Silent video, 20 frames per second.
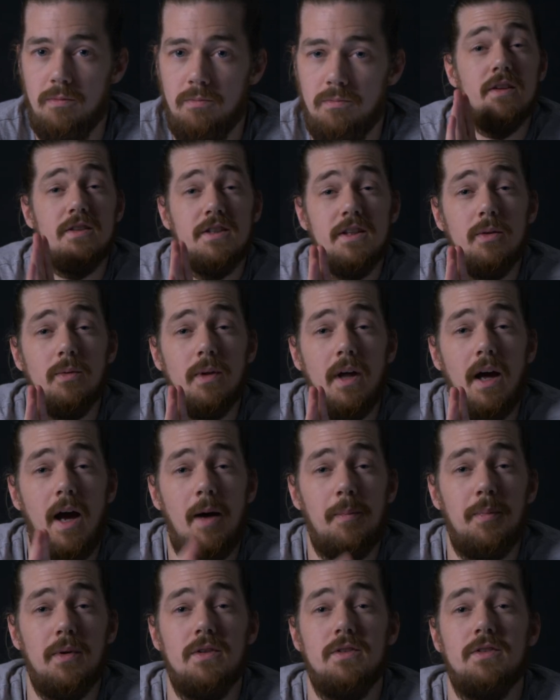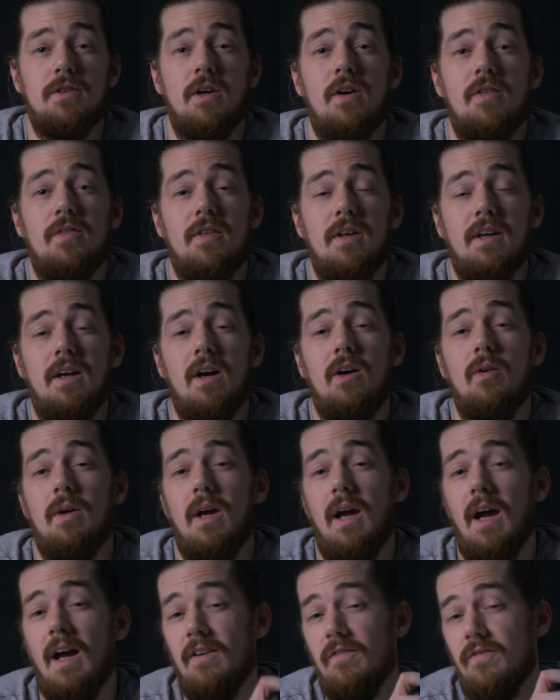Until that happens, I think I'll
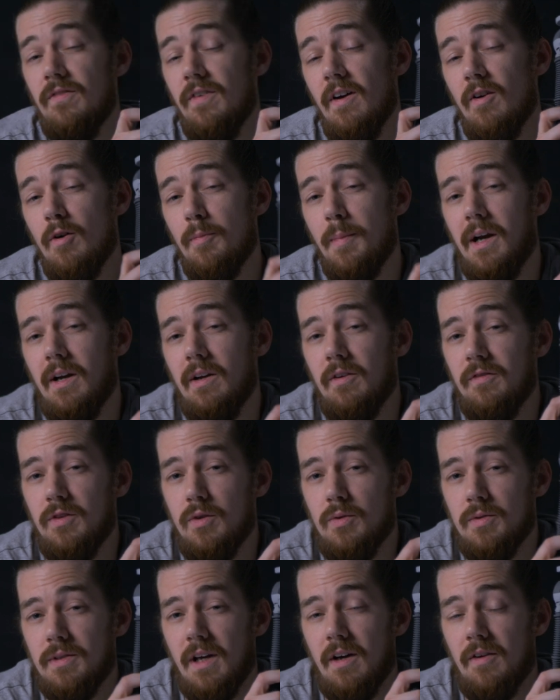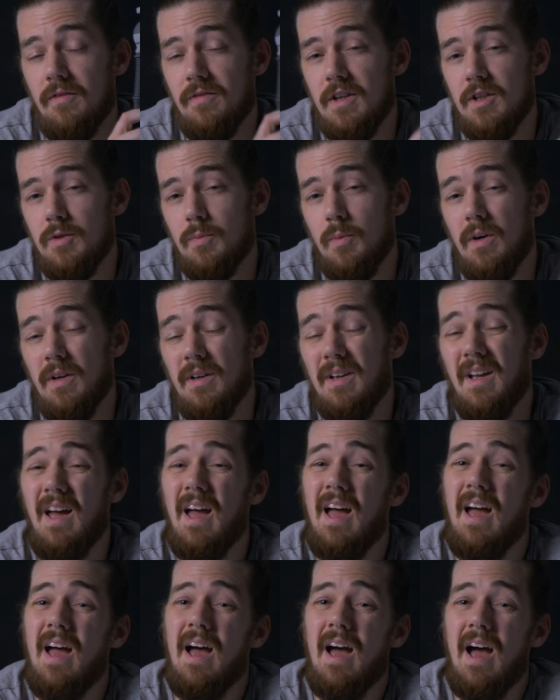get a fair amount of use out of this one,
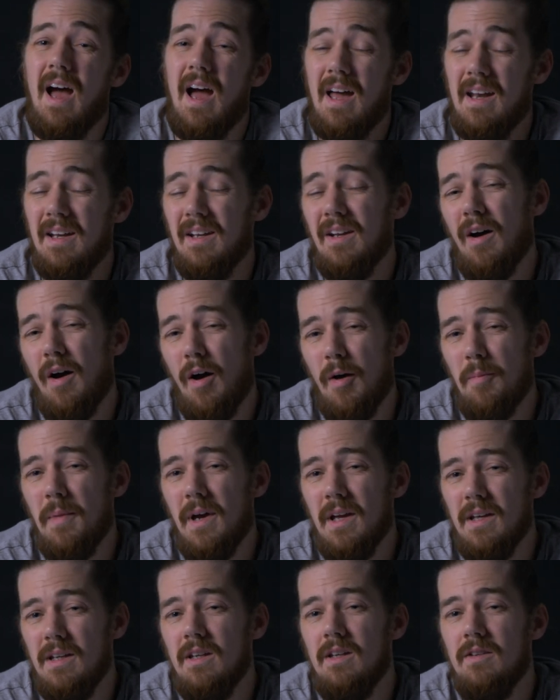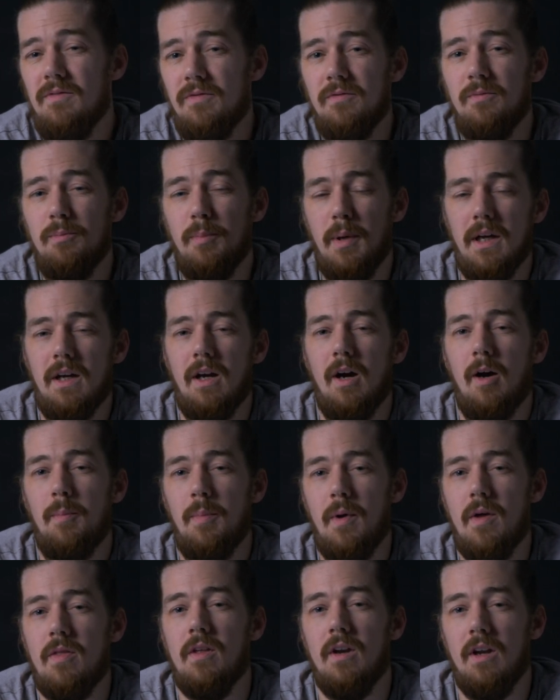and I may even pick
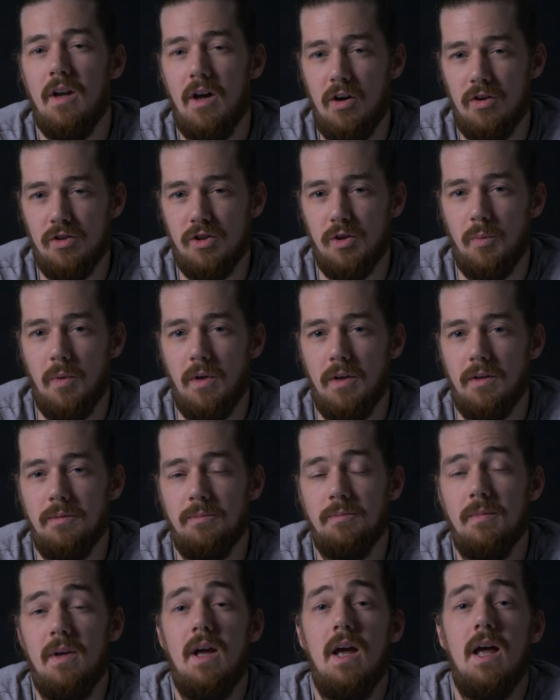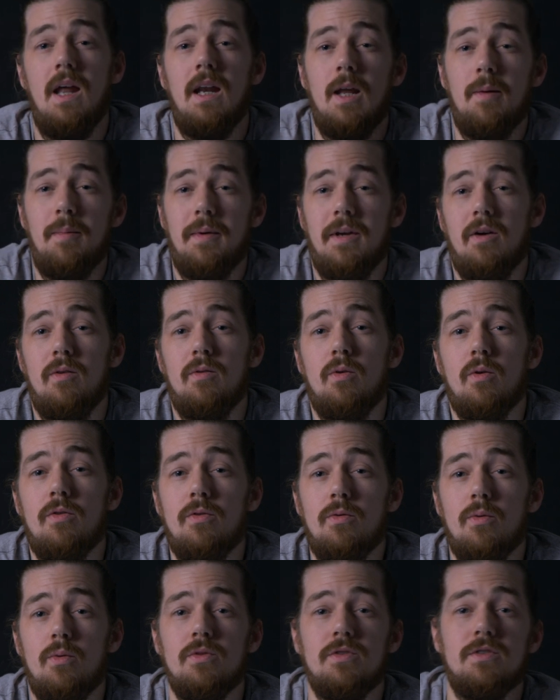up the larger one. Let me know your
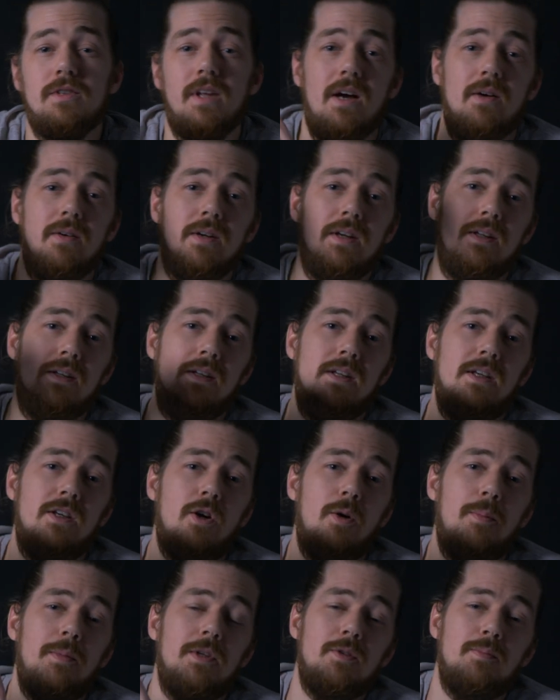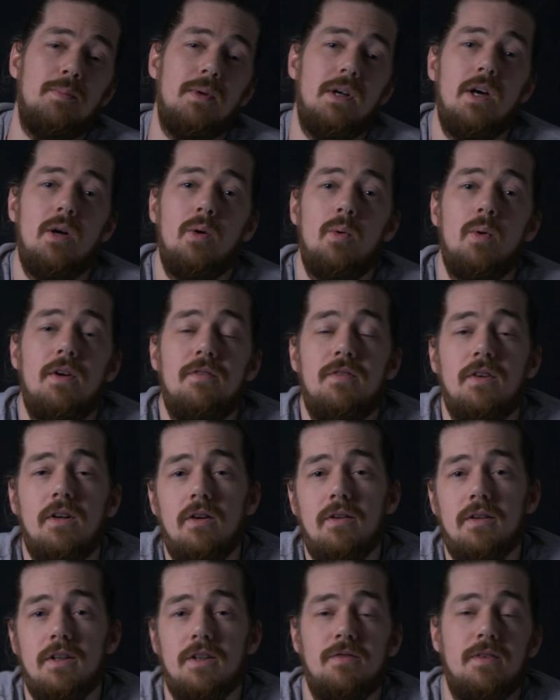thoughts down in the comments below. If you
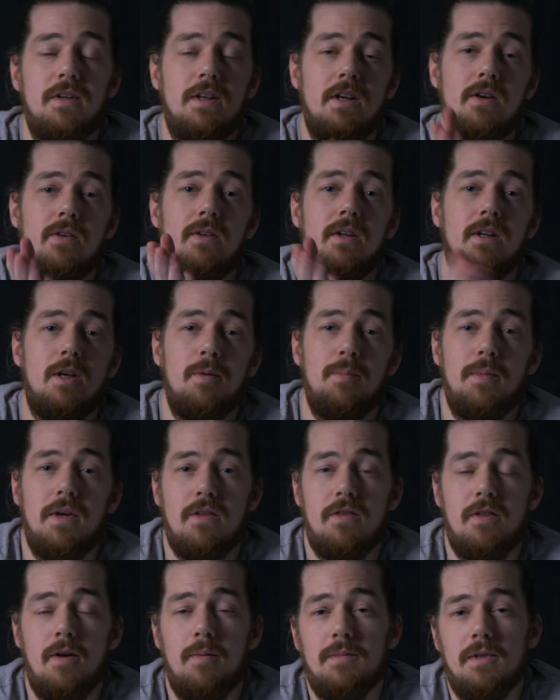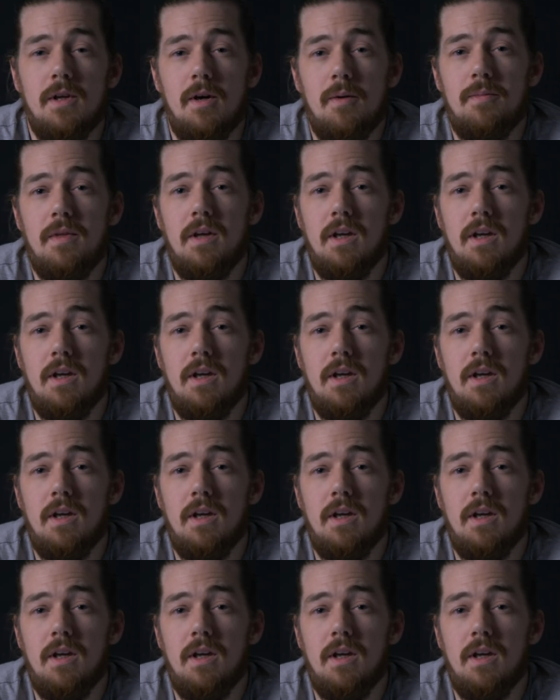like this video, then give me a thumbs up.